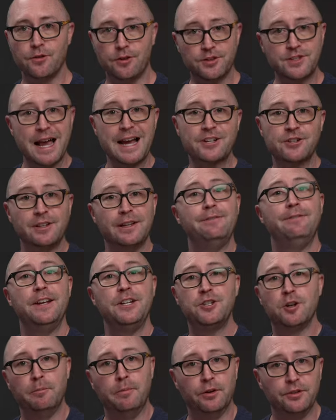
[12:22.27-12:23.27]
there's actually a
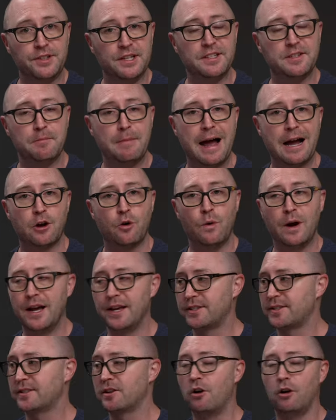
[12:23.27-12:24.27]
feature built into
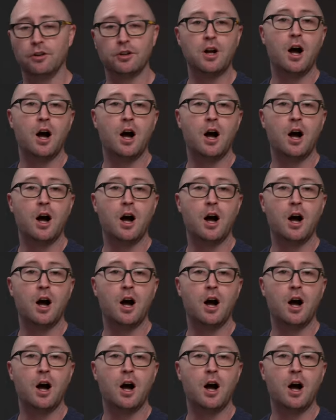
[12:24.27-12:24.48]
macOS called